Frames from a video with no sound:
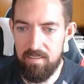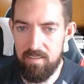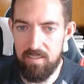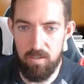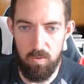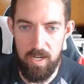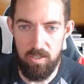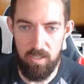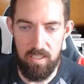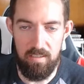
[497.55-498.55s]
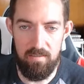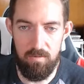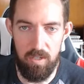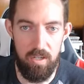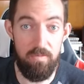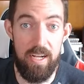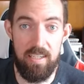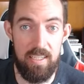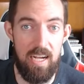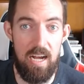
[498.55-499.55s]
situation where you're
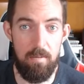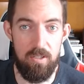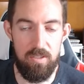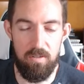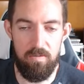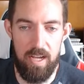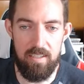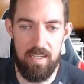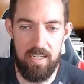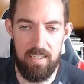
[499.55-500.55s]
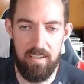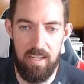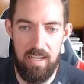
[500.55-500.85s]
affecting commerce, you're affecting